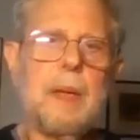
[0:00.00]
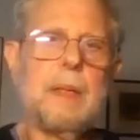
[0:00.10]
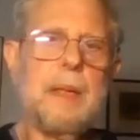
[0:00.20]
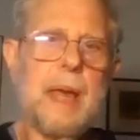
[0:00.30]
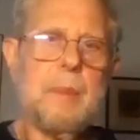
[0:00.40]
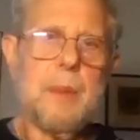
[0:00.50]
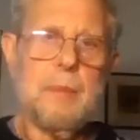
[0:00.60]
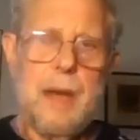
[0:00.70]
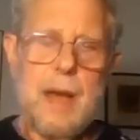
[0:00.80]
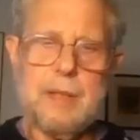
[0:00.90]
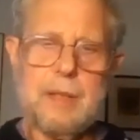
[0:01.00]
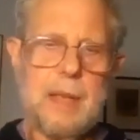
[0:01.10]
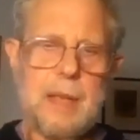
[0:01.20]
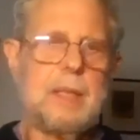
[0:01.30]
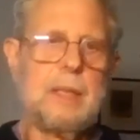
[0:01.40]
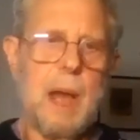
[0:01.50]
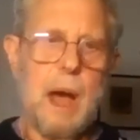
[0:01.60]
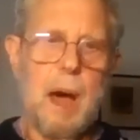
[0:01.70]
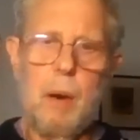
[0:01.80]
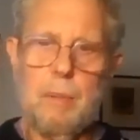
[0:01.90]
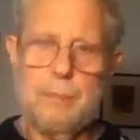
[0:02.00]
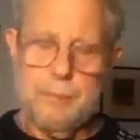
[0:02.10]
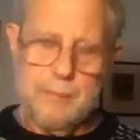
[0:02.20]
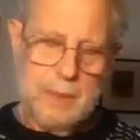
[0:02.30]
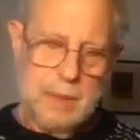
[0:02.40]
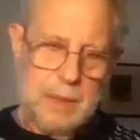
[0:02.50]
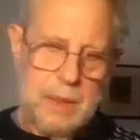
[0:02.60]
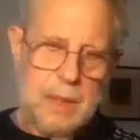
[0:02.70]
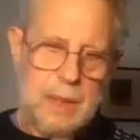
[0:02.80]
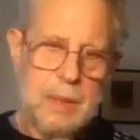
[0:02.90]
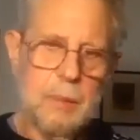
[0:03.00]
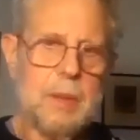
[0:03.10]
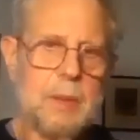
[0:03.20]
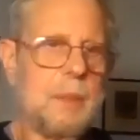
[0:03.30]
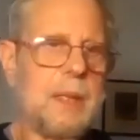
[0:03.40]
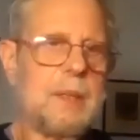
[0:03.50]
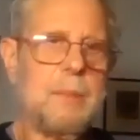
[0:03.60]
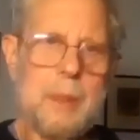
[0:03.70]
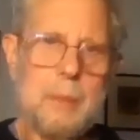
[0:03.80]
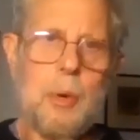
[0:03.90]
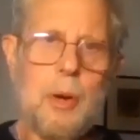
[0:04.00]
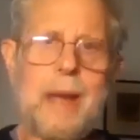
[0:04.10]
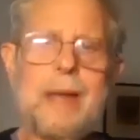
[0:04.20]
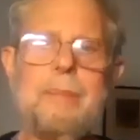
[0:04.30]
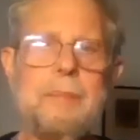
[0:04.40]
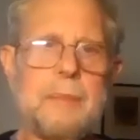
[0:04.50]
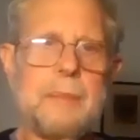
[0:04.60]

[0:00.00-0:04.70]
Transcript: a name of Asakitso, which means big boy.